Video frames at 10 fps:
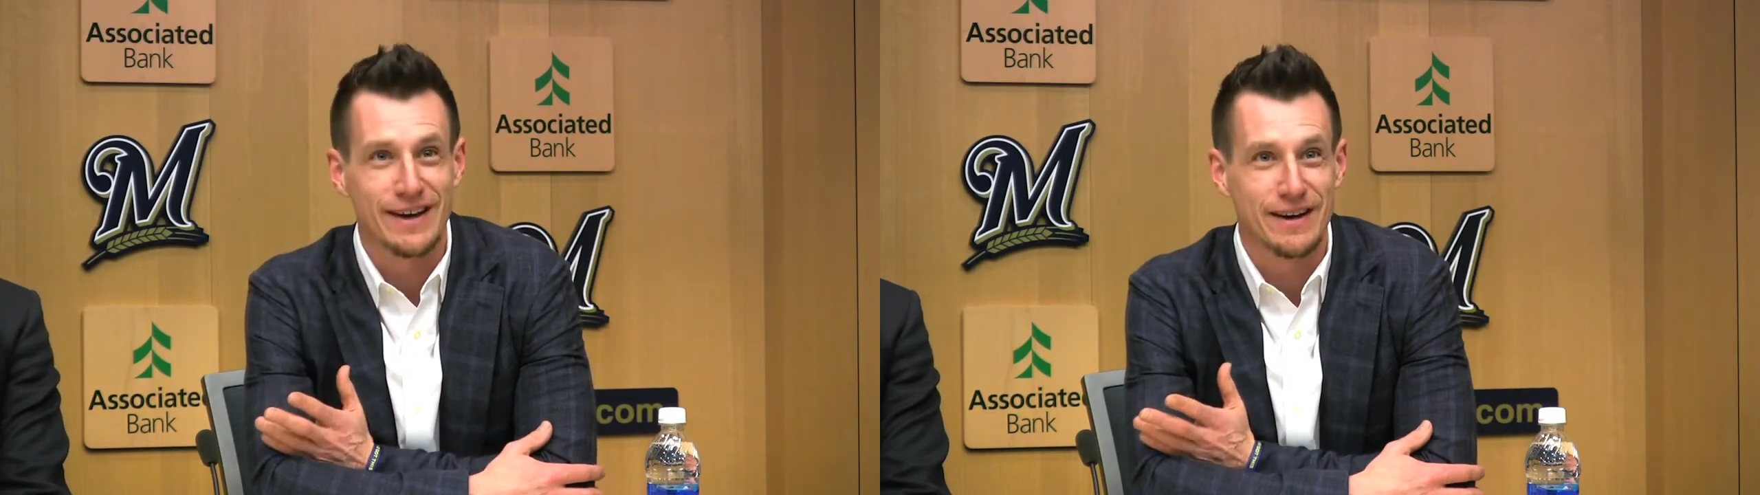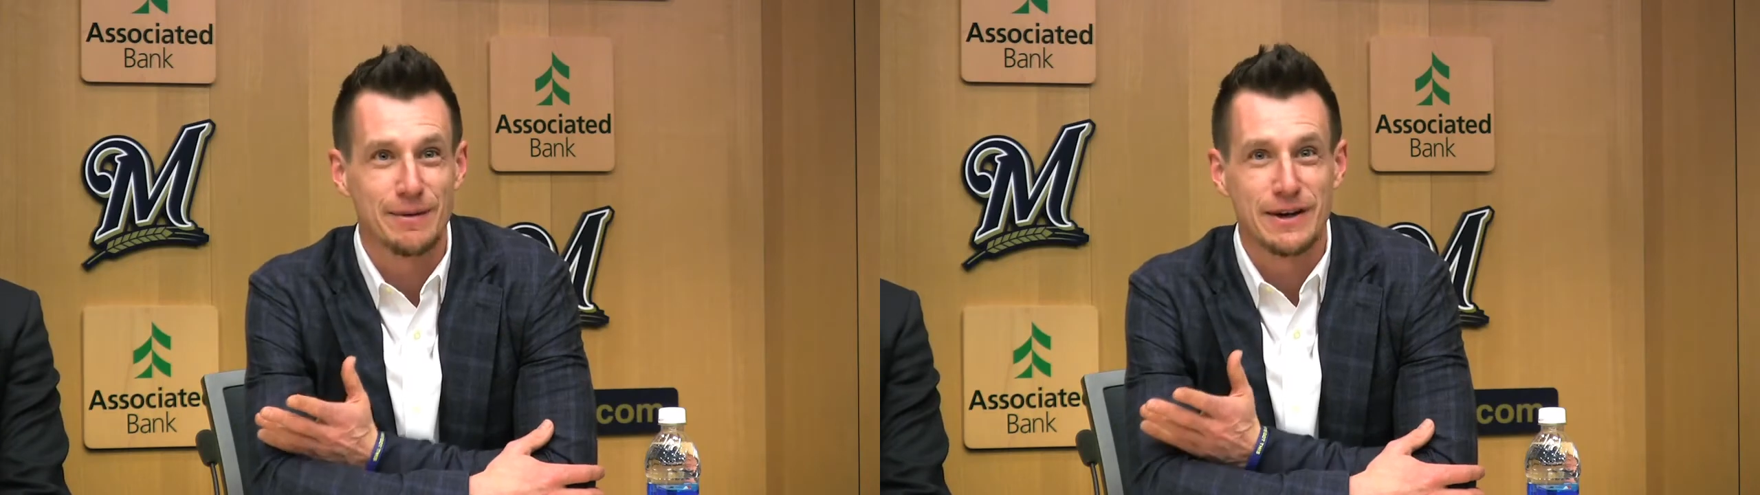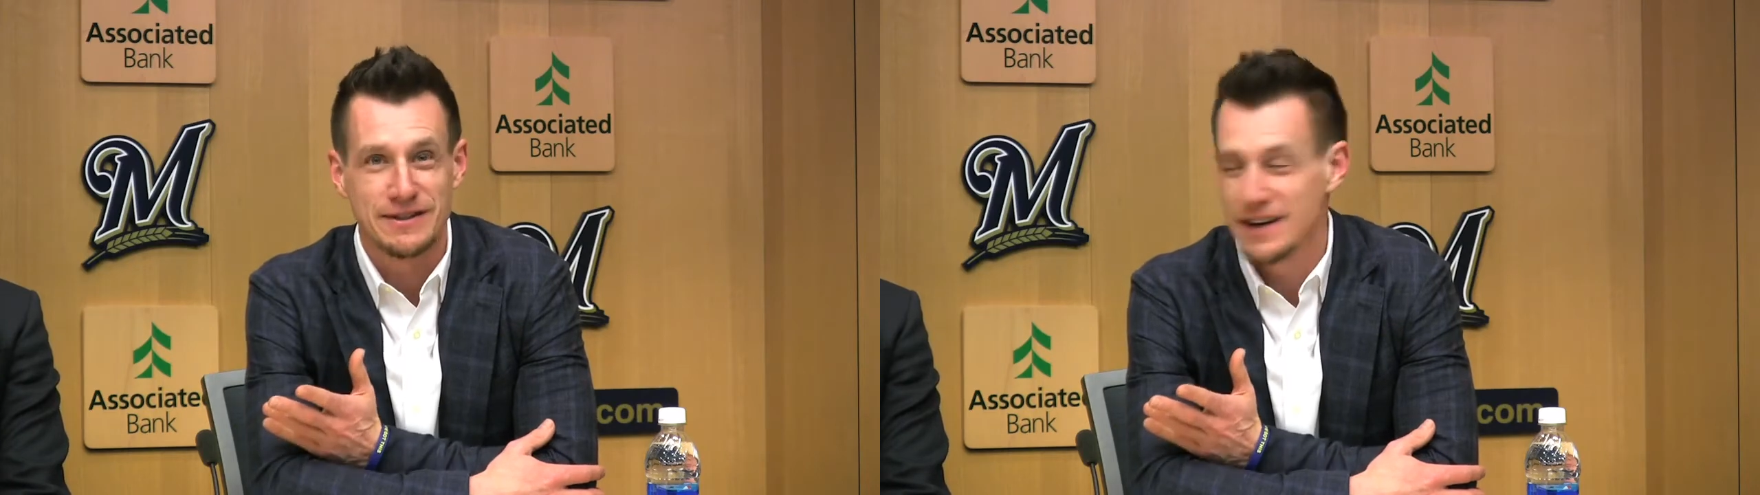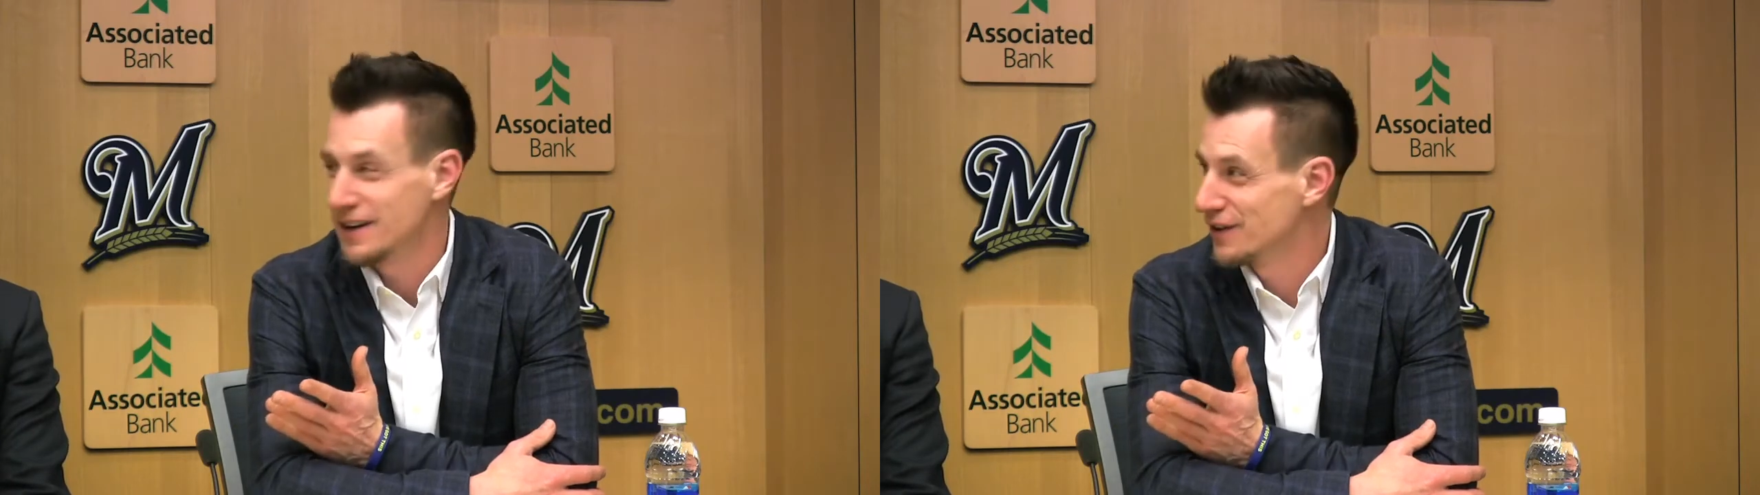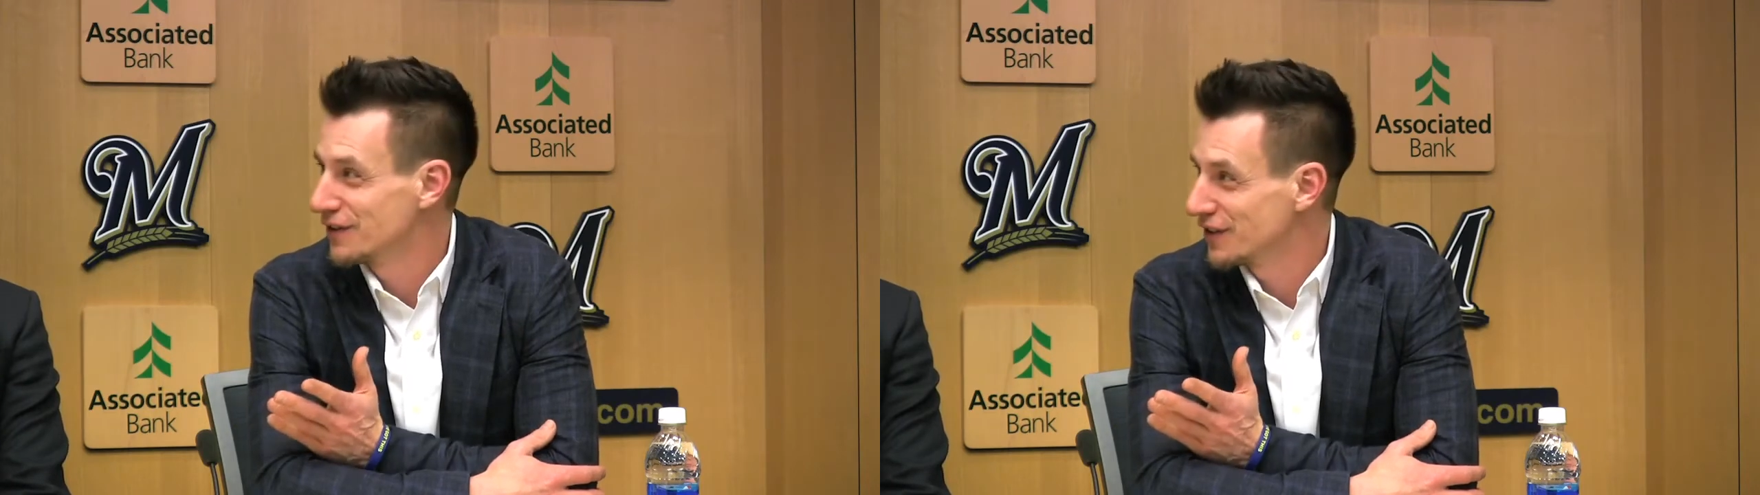it. I mean it's
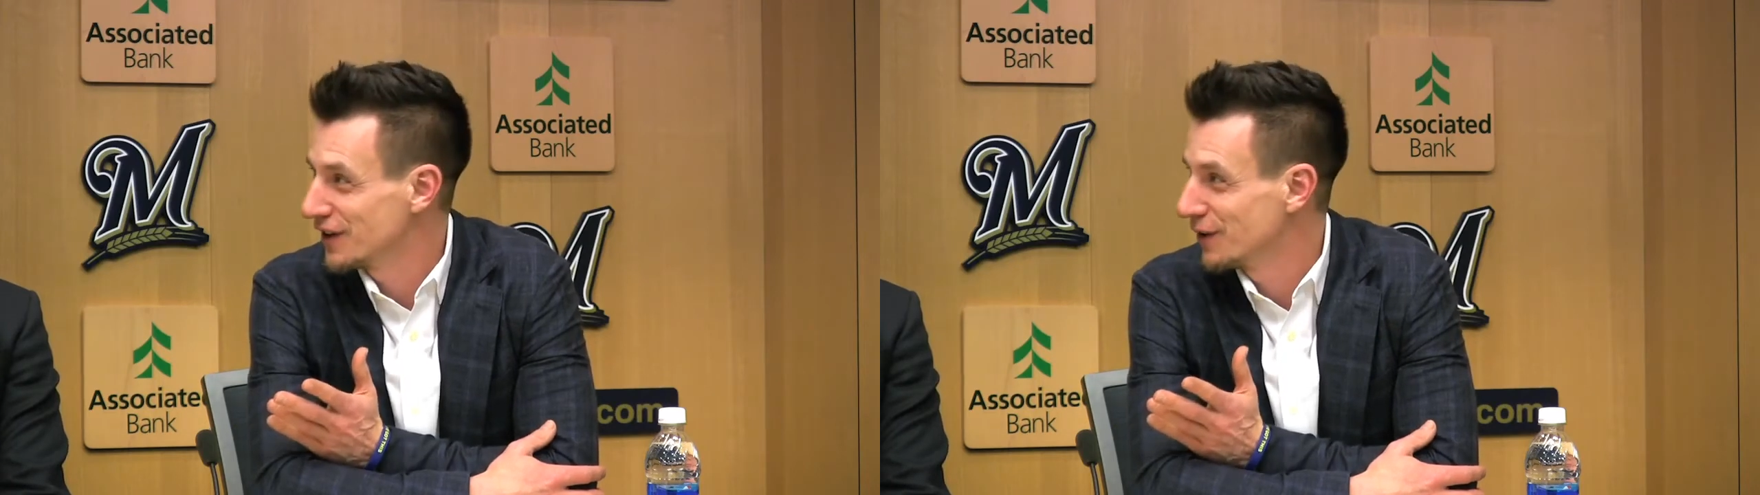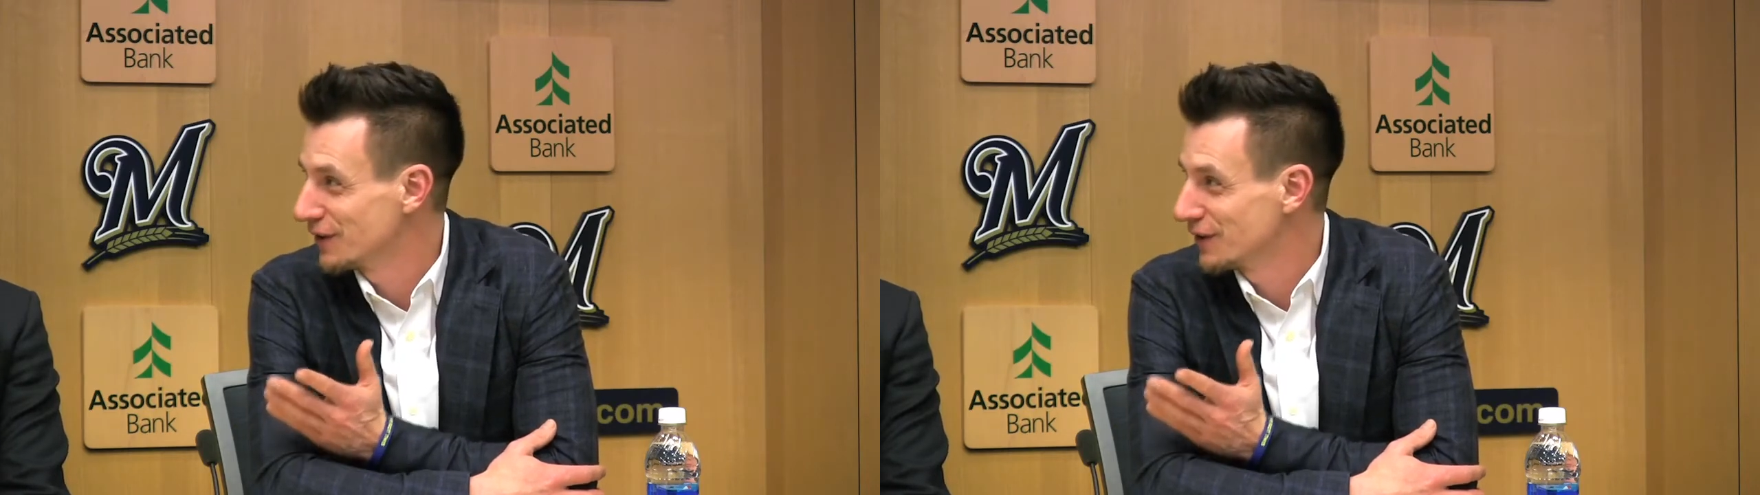eight years ago.